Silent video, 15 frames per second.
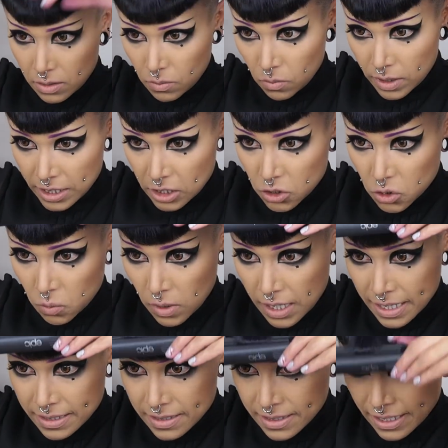one inch
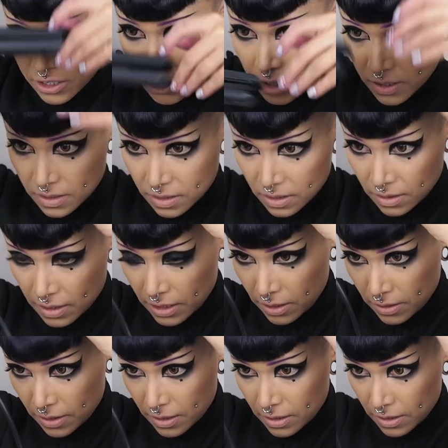wide sections so that
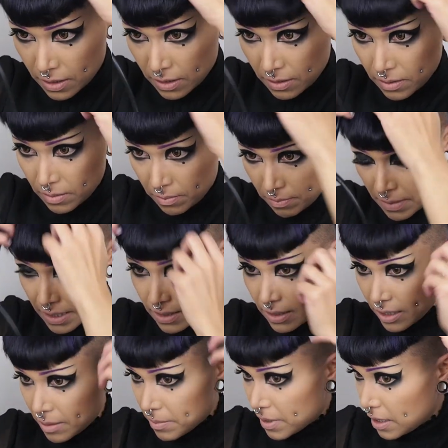you're not
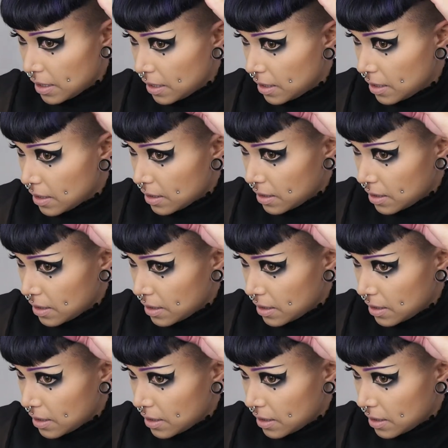messing up the